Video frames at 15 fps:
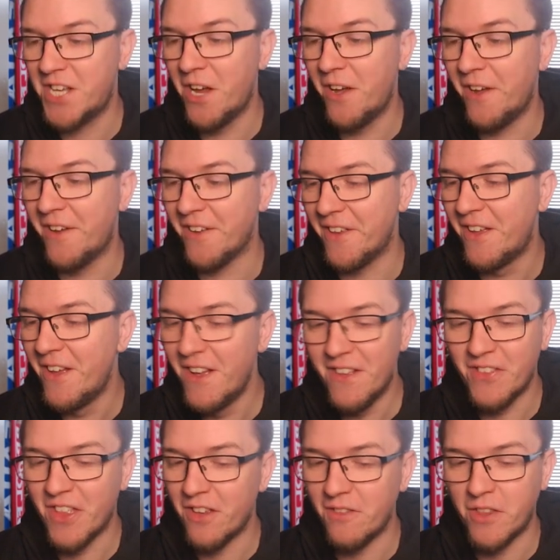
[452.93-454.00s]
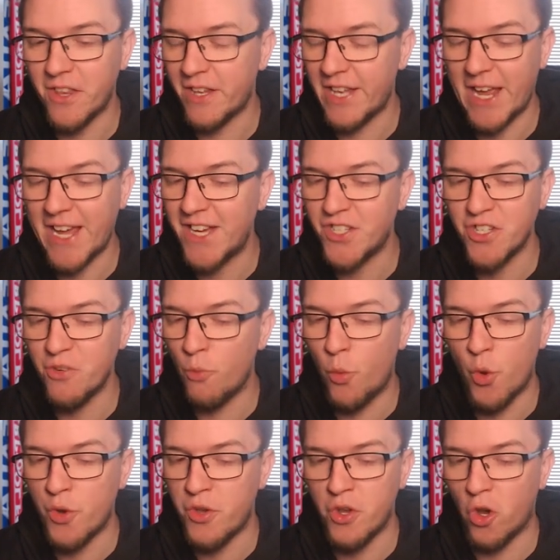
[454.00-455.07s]
so the the agent
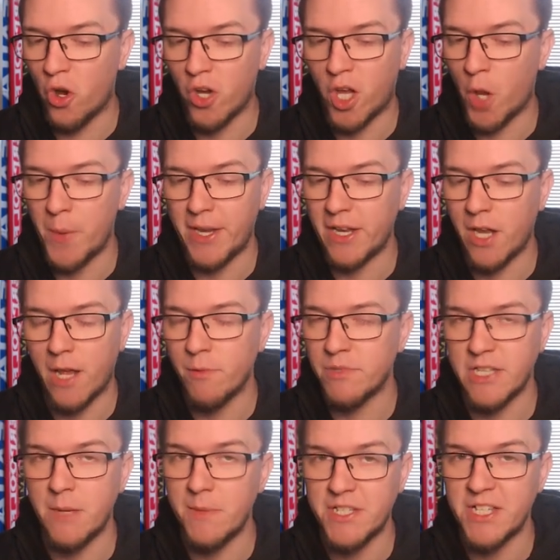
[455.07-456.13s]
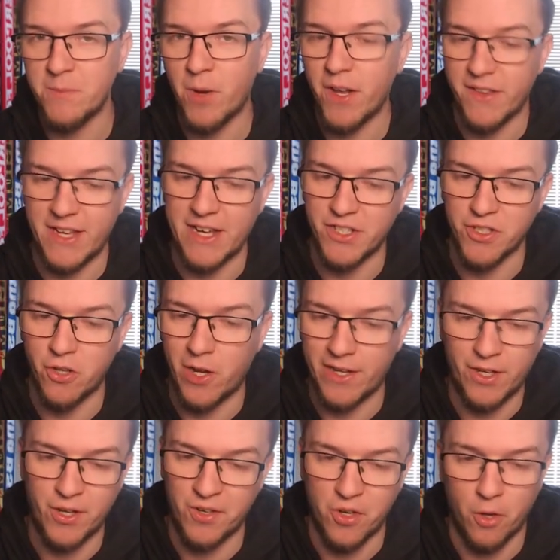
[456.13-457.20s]
would not go in, like it was limited by the agent. I
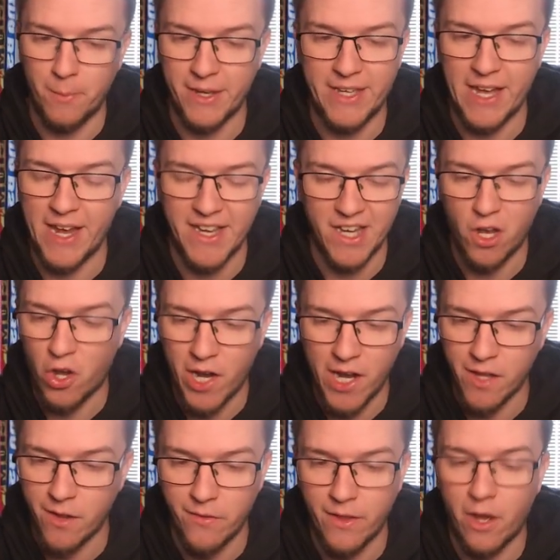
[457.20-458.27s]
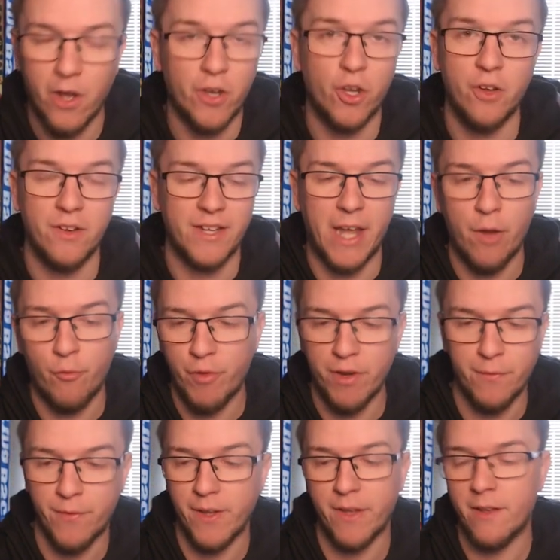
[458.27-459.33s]
could not make it any higher than that. I couldn't get
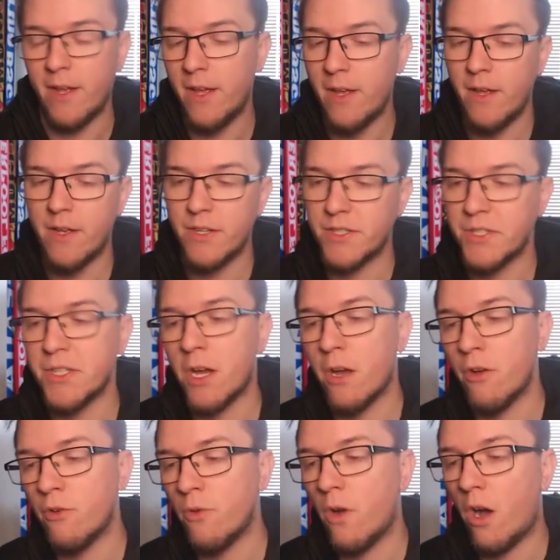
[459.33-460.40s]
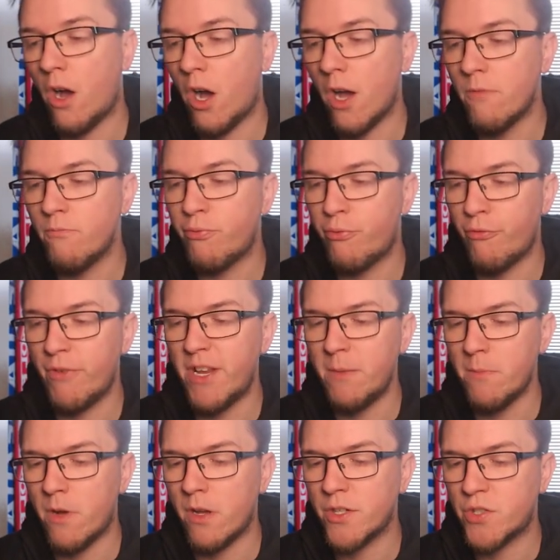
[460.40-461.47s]
rid of it. So I'm
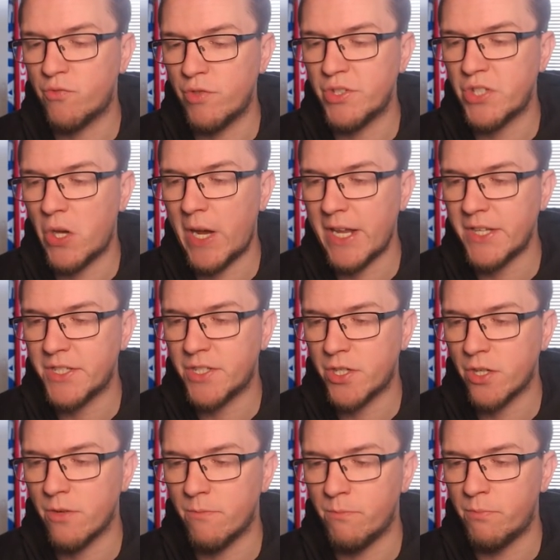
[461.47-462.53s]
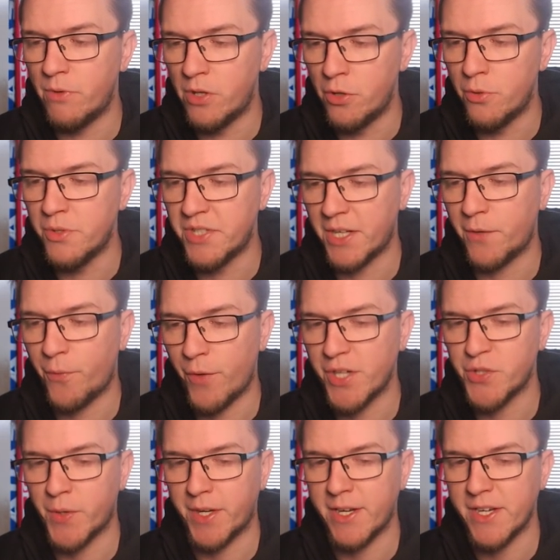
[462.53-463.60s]
pretty much resigned to losing
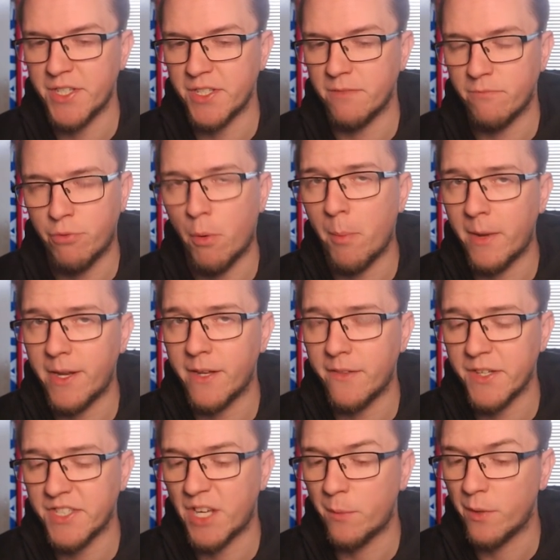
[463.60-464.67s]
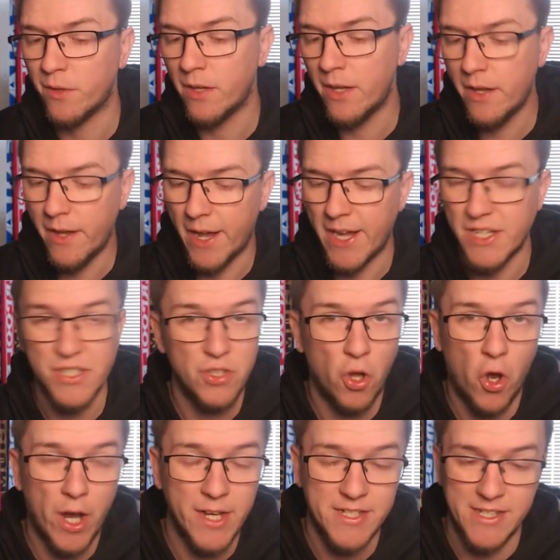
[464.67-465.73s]
Frederick Nissen probably in the summer. It's
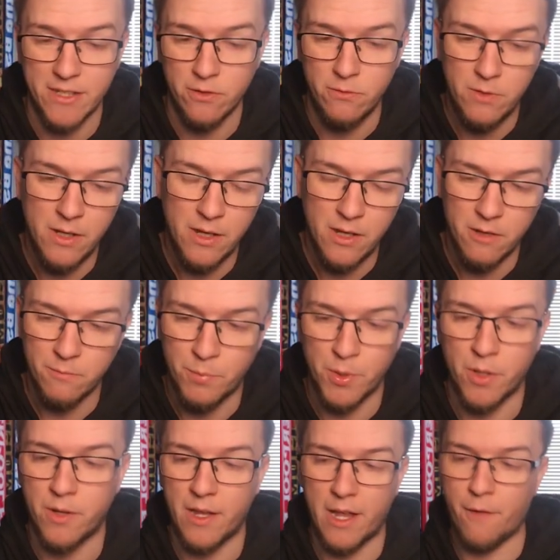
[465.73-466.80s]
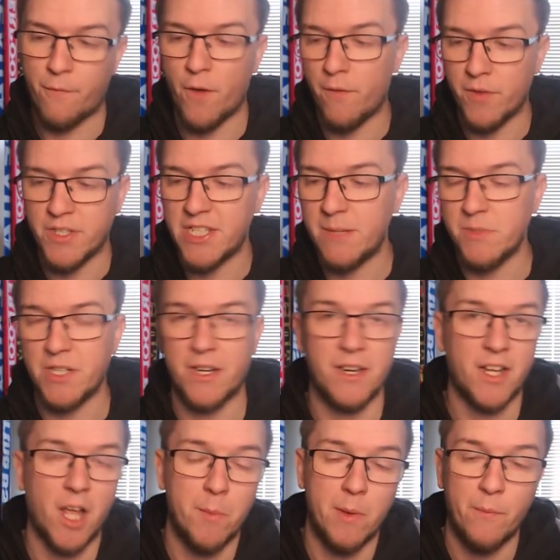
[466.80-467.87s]
not ideal, but if other teams are
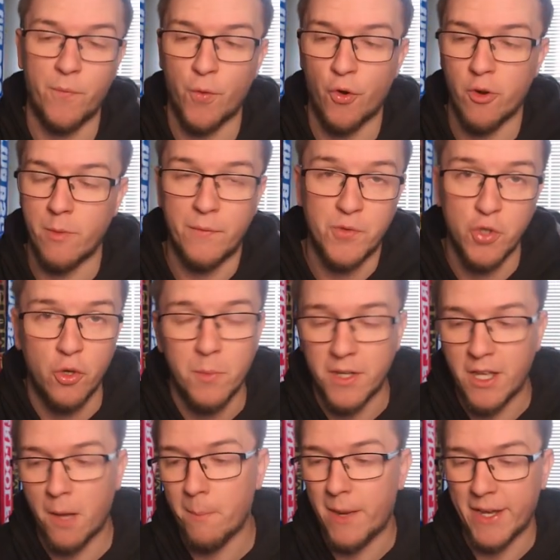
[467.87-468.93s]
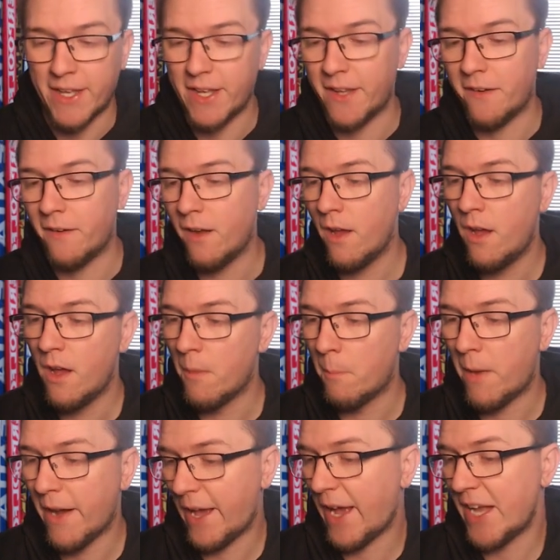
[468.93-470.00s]
going to come in for him, if Dortmund come back in,
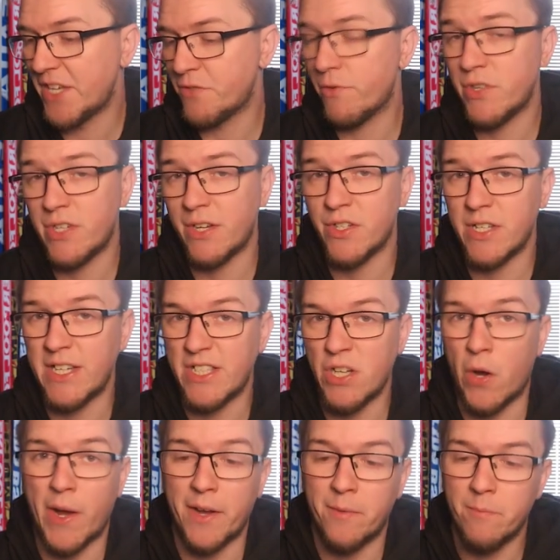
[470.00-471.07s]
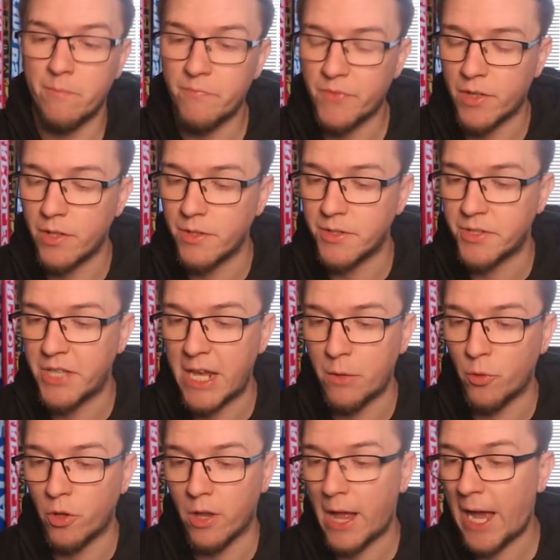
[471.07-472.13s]
my hands are essentially tied because
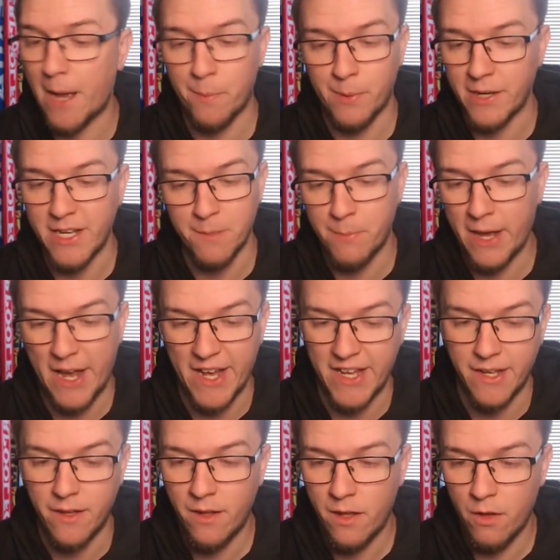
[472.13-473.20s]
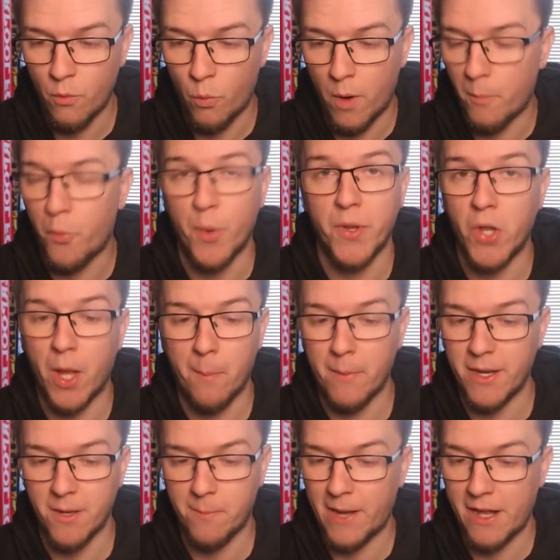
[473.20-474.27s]
they will happily pay 1.9
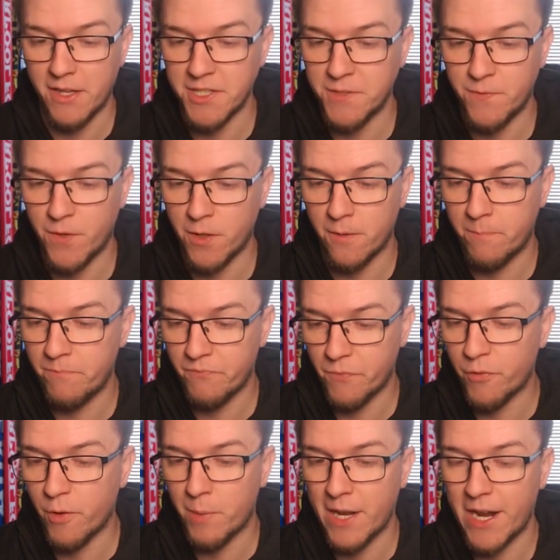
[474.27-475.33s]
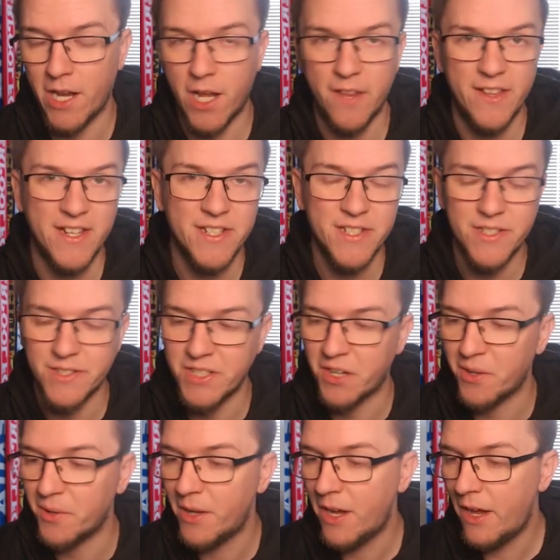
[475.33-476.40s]
million pounds for for a player like this.
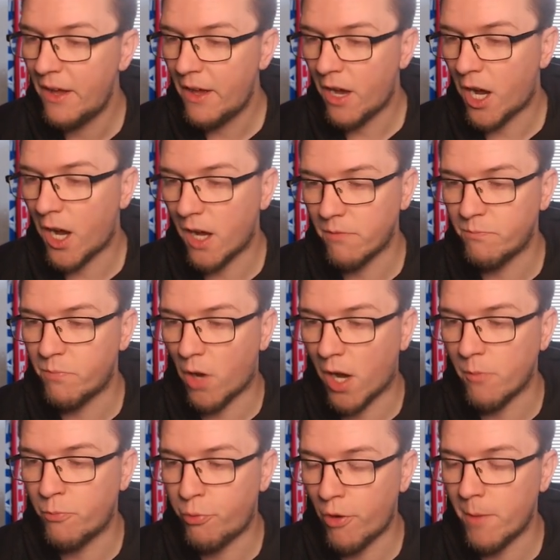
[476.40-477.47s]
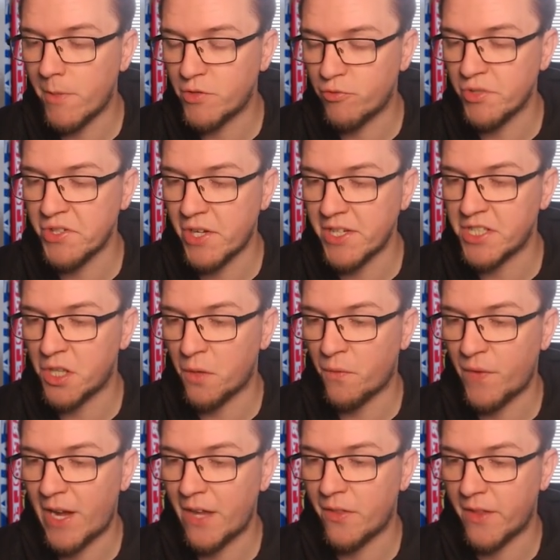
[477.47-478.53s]
So I'm I'm pretty much resigned to the
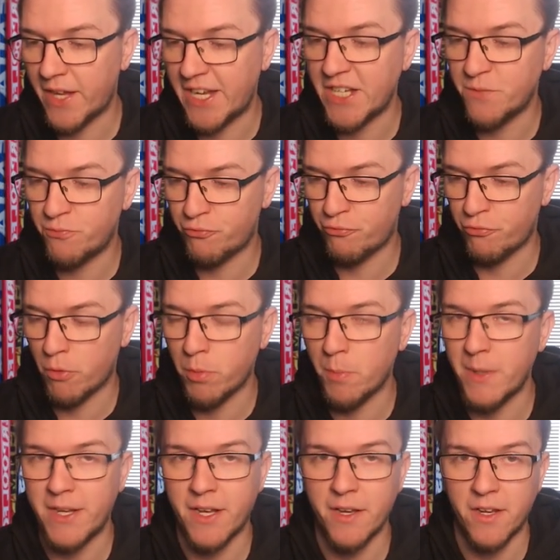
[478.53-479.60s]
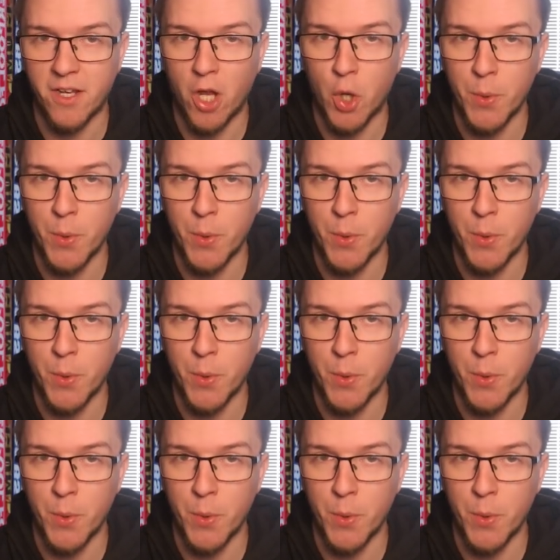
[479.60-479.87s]
fact that he's probably going to